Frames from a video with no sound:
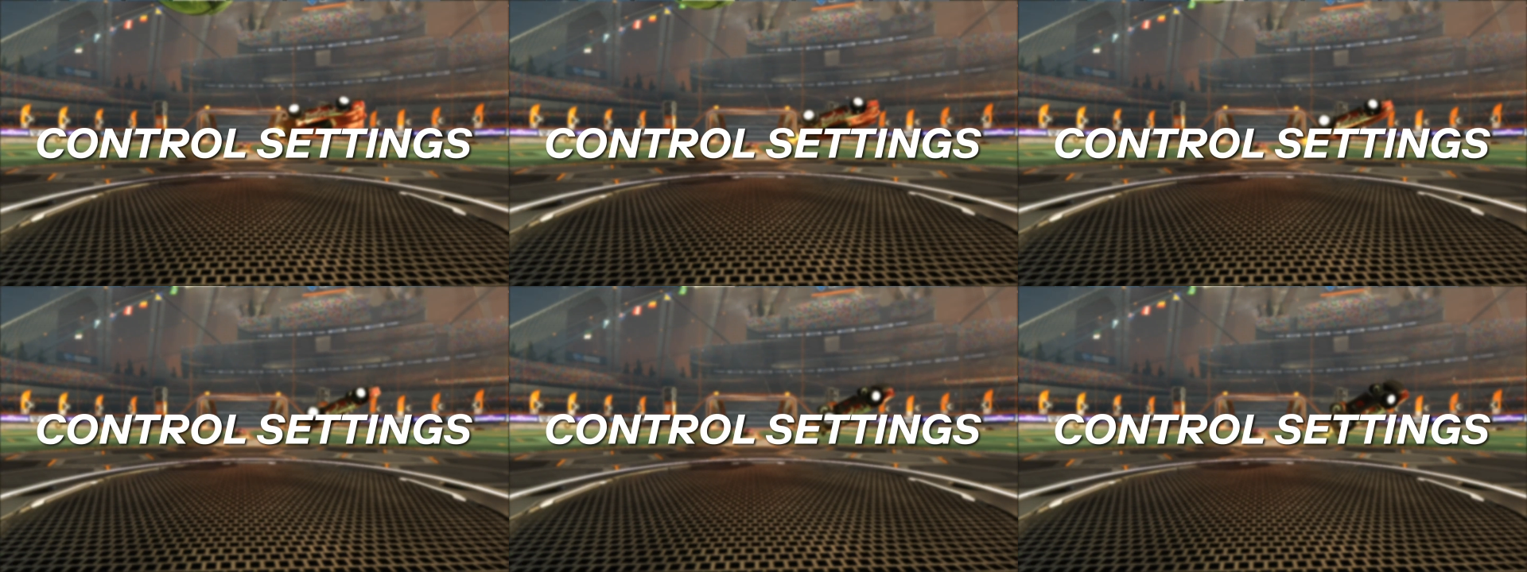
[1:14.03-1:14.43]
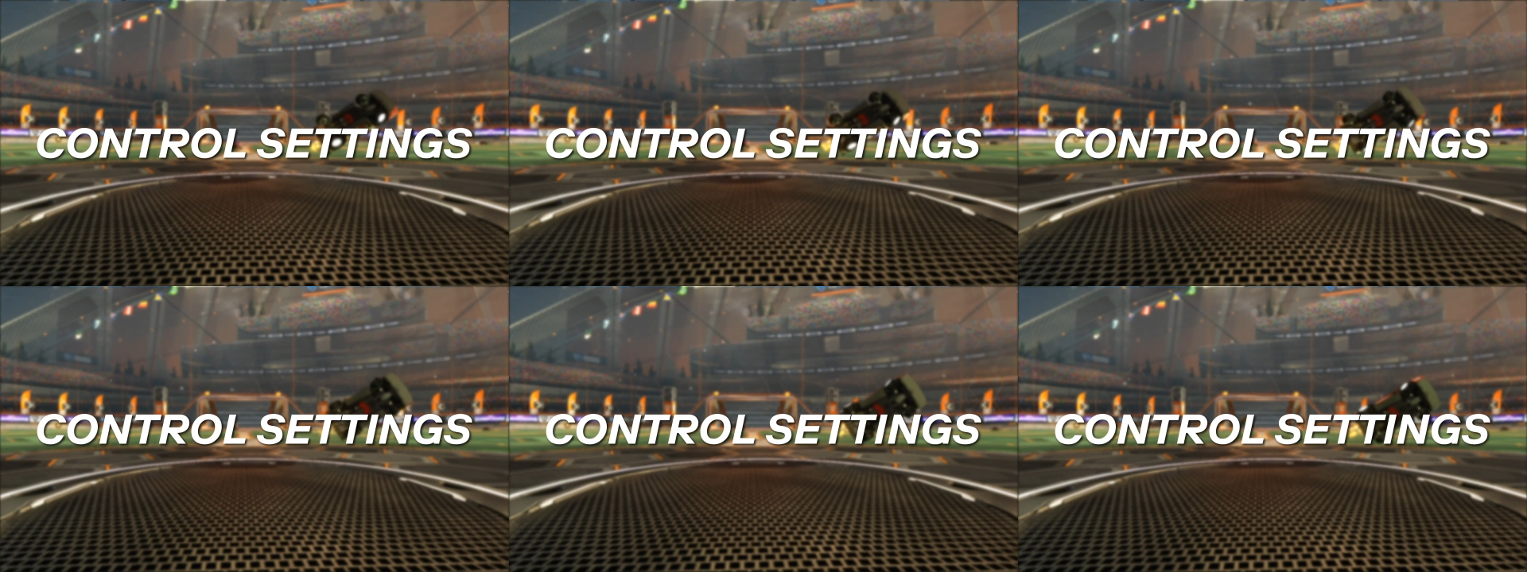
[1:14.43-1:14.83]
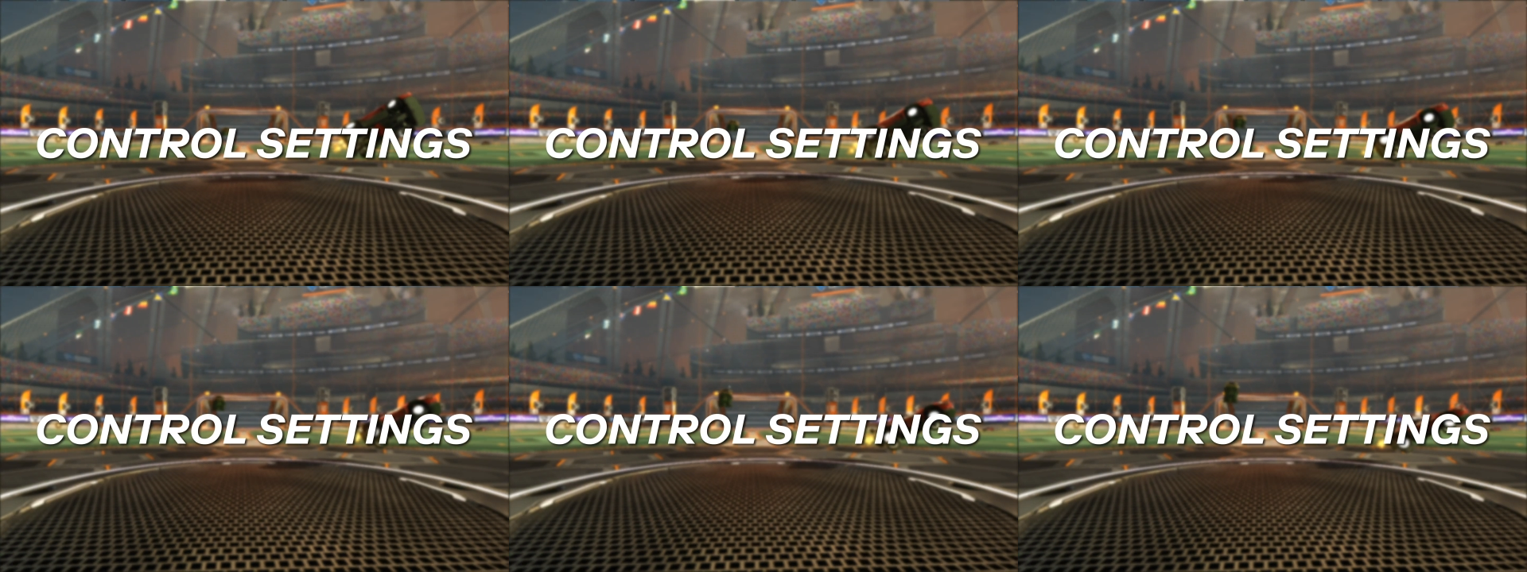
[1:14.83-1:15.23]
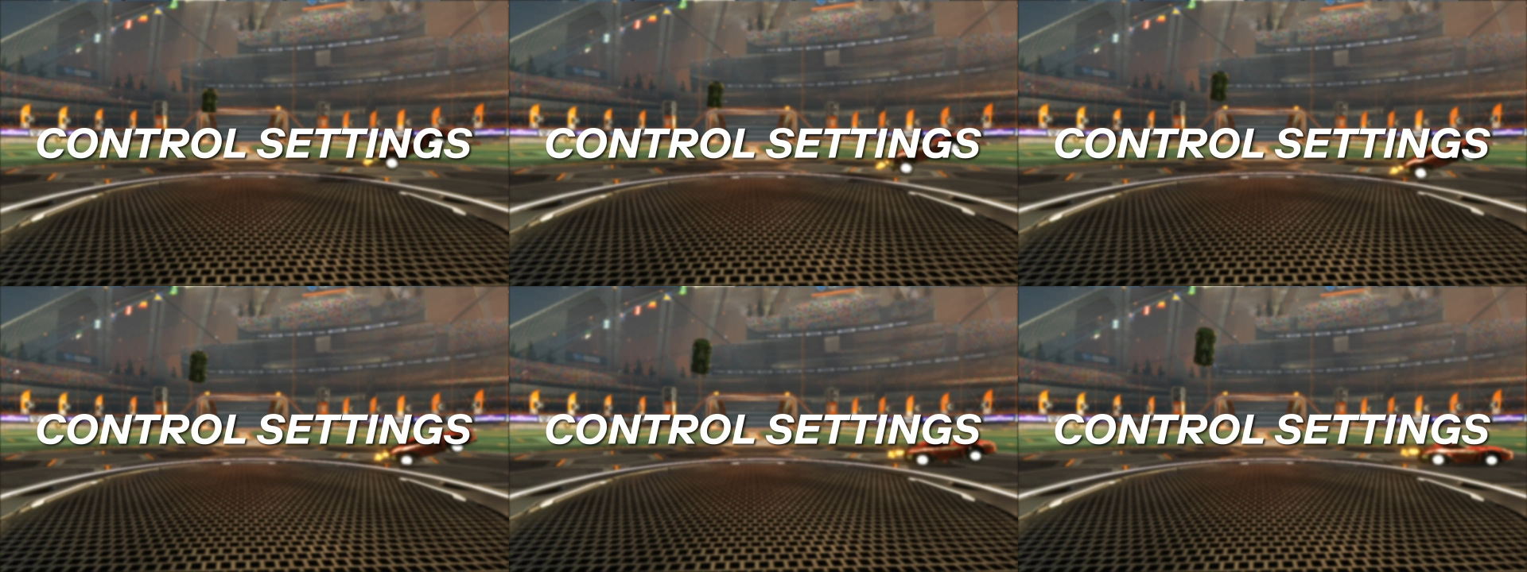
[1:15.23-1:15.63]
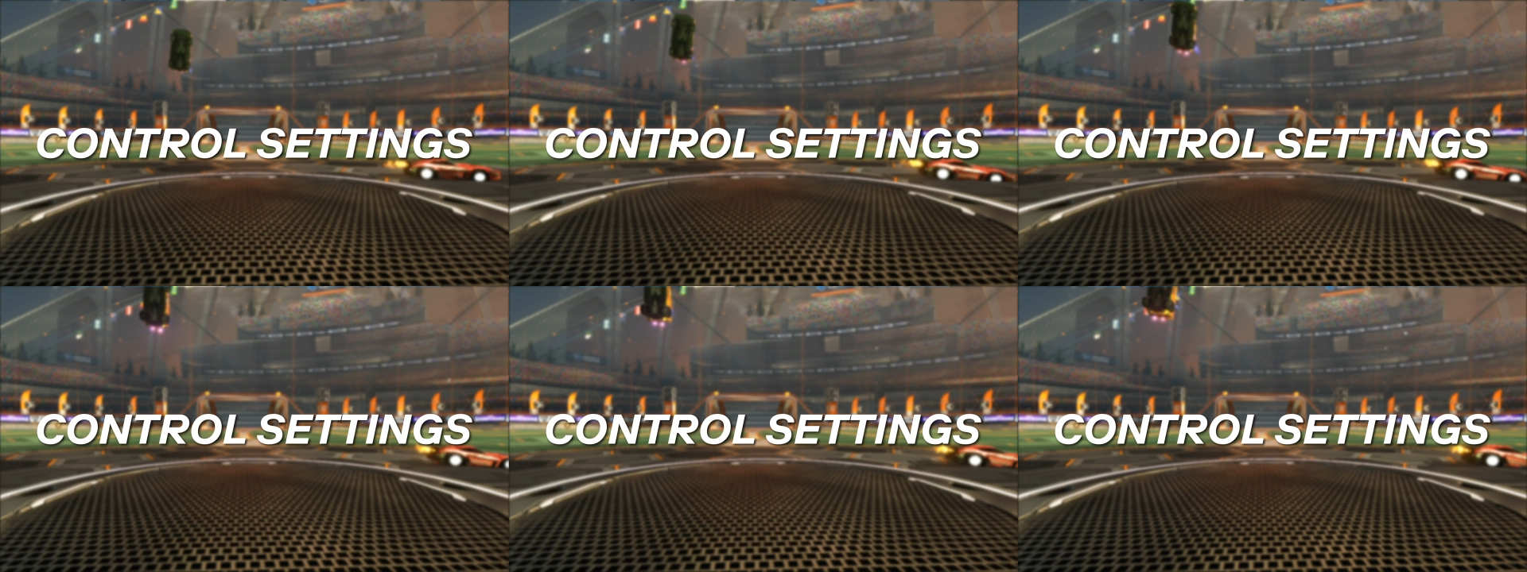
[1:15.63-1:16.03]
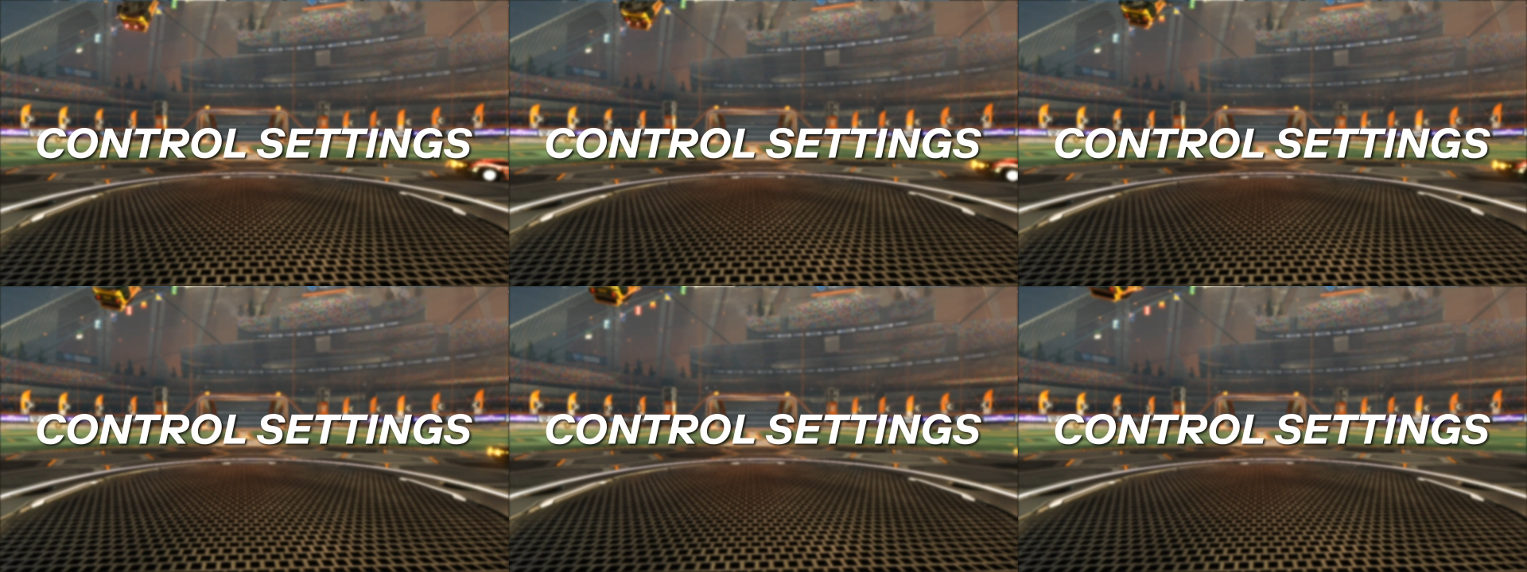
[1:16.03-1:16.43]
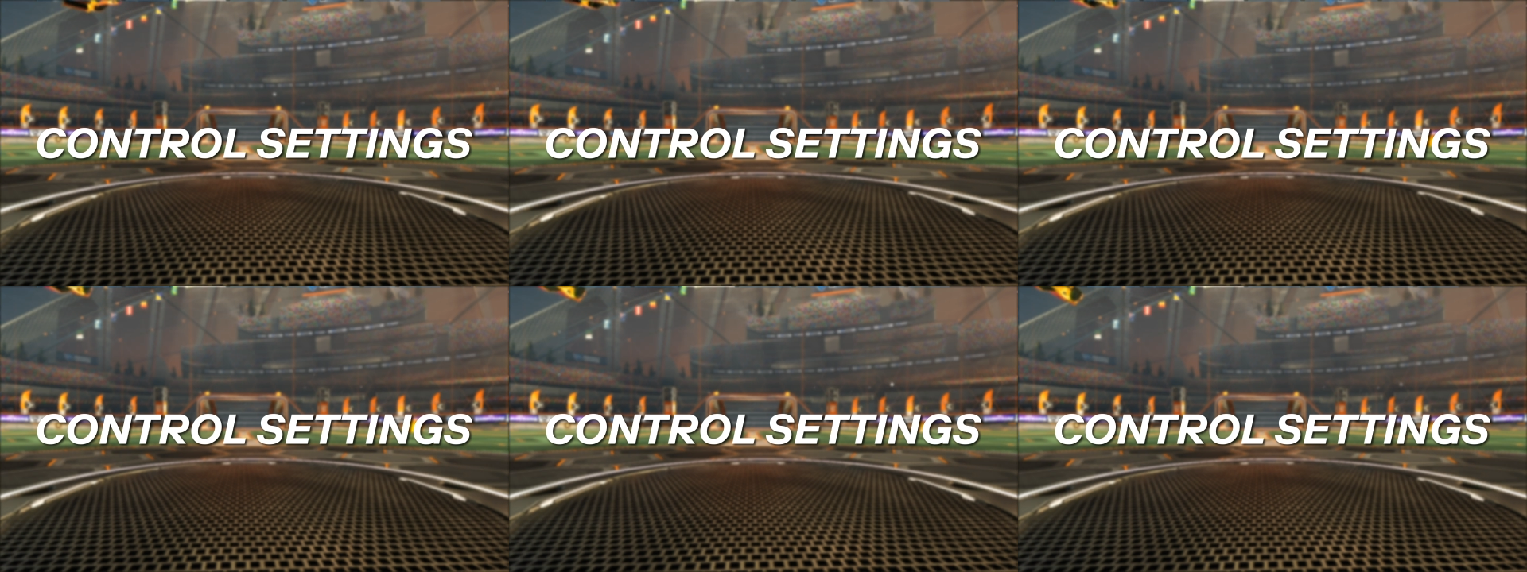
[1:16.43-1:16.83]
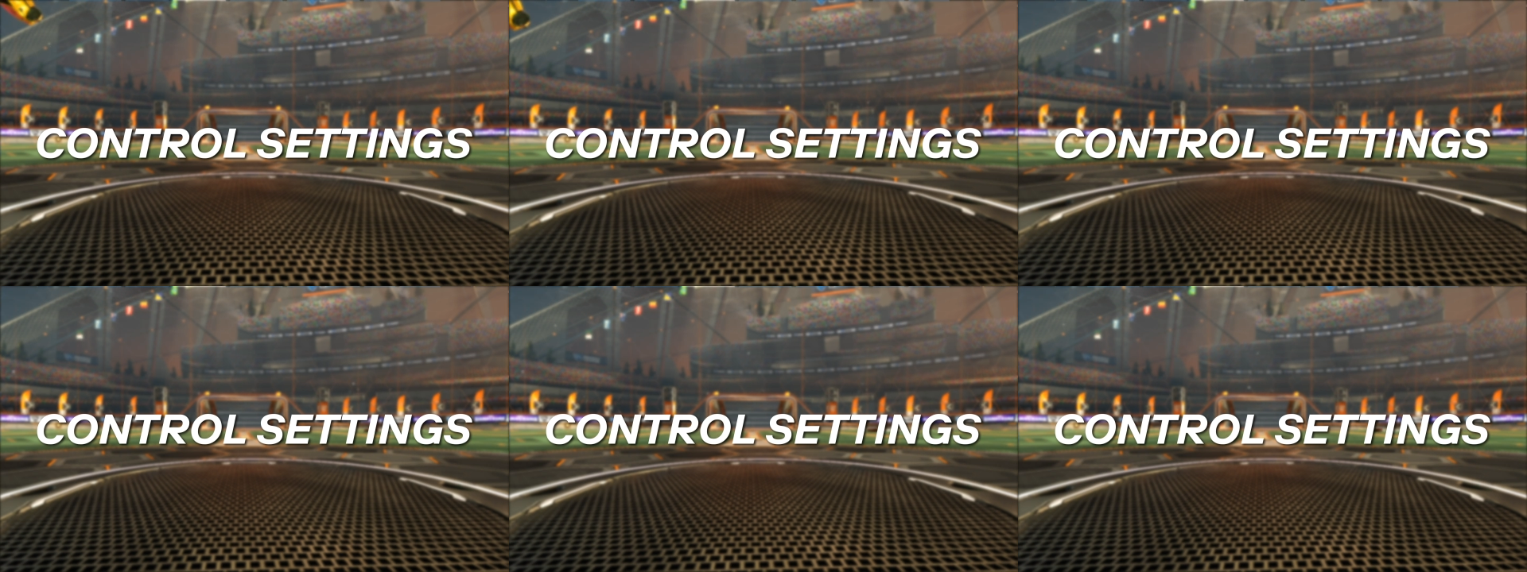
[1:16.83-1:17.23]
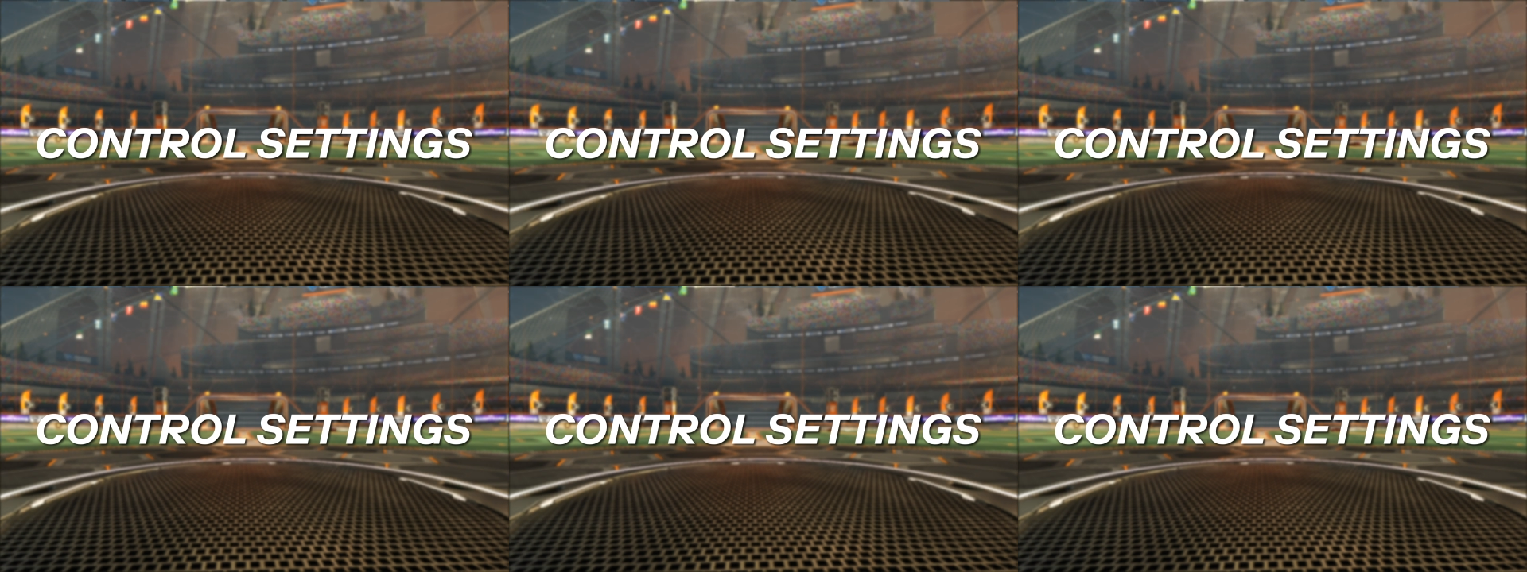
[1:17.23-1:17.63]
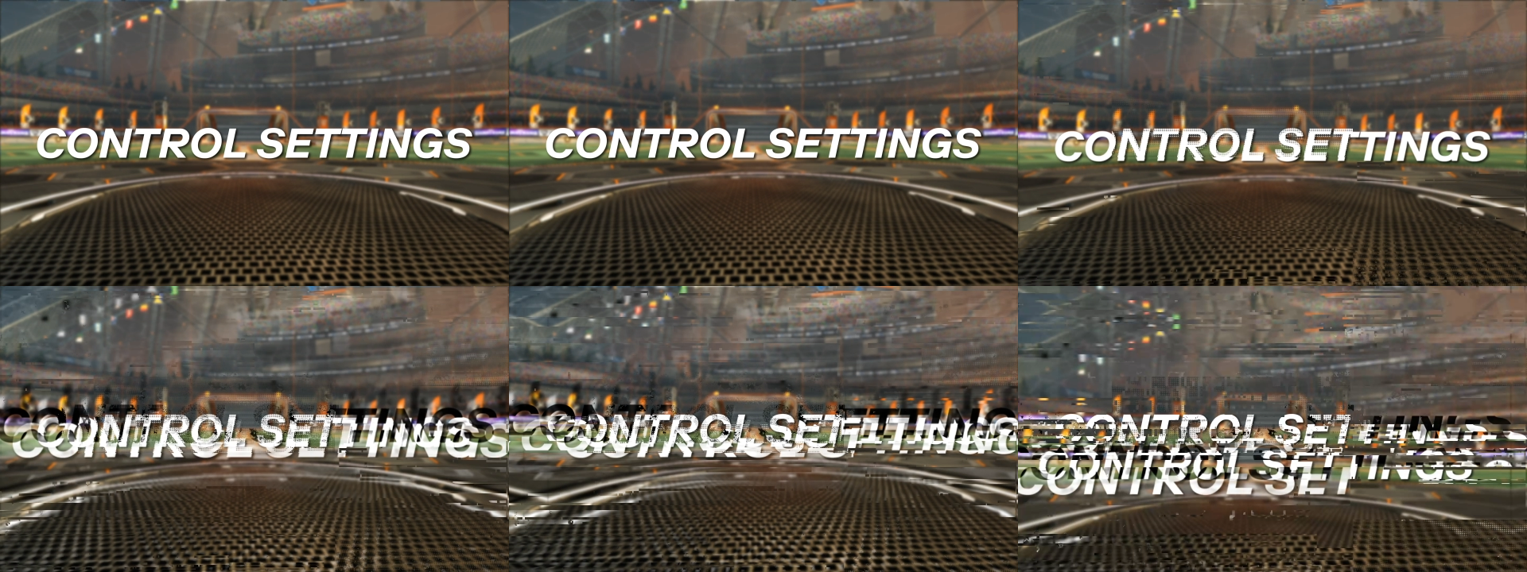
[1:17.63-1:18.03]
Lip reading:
No face is visible, so there are no lips to read.